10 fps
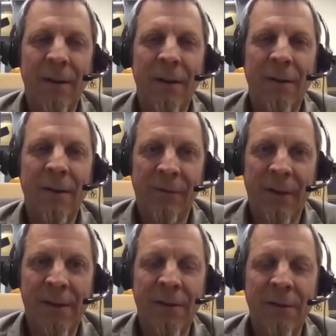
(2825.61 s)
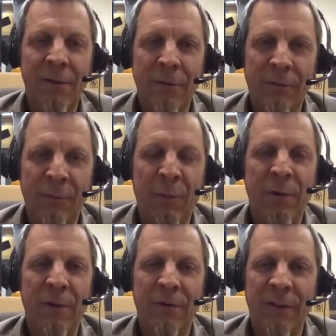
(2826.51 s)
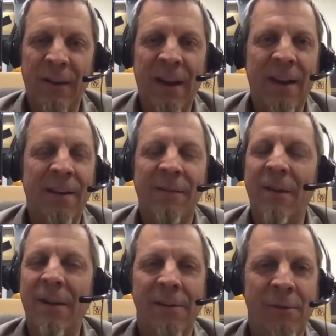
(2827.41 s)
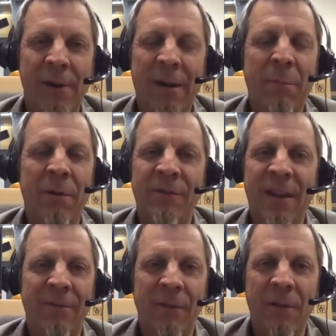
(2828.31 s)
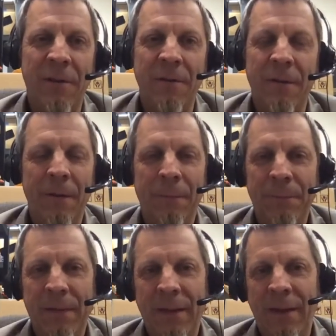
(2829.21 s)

It's like a Eurosport sedan. It's not Grandpa's Avalon. No.